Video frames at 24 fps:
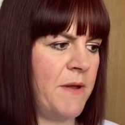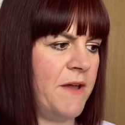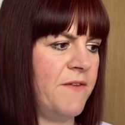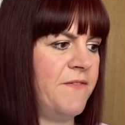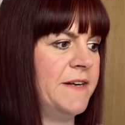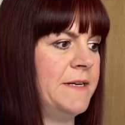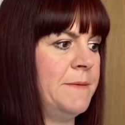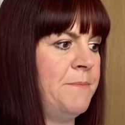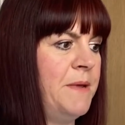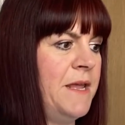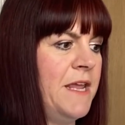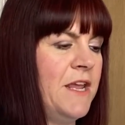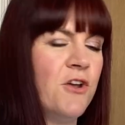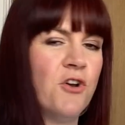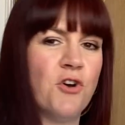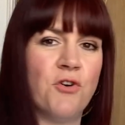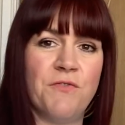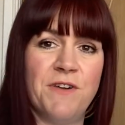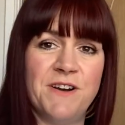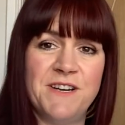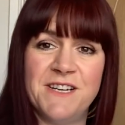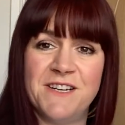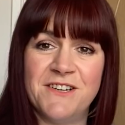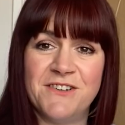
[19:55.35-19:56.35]
I've had a peek
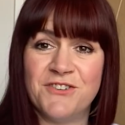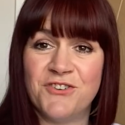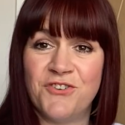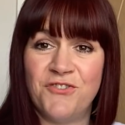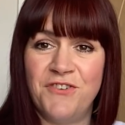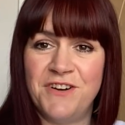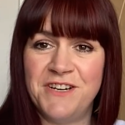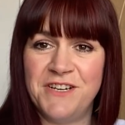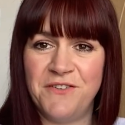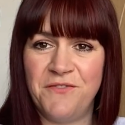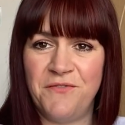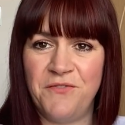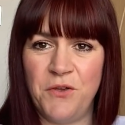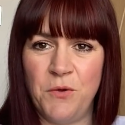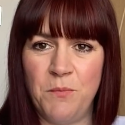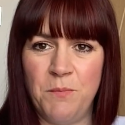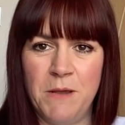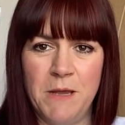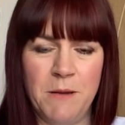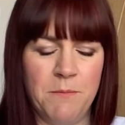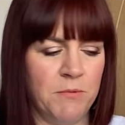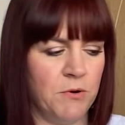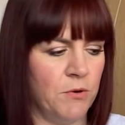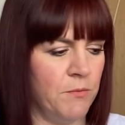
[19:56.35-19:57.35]
already and there's already a few
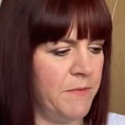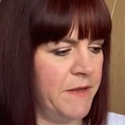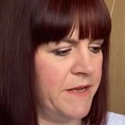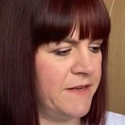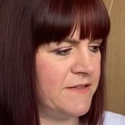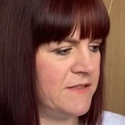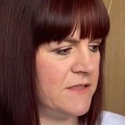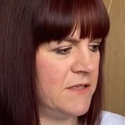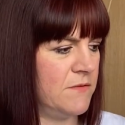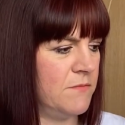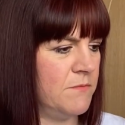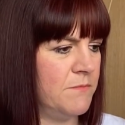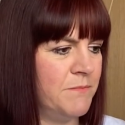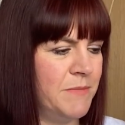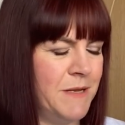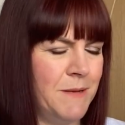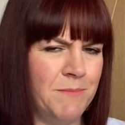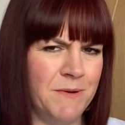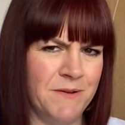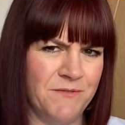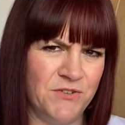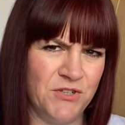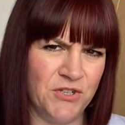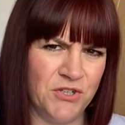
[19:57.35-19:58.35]
people up there, so
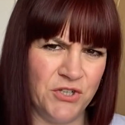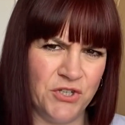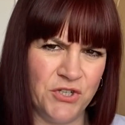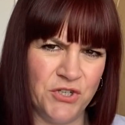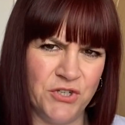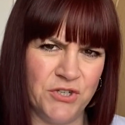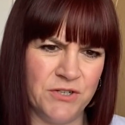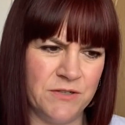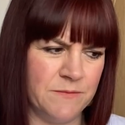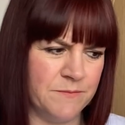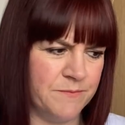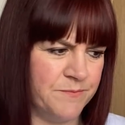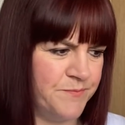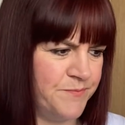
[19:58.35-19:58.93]
people have done good.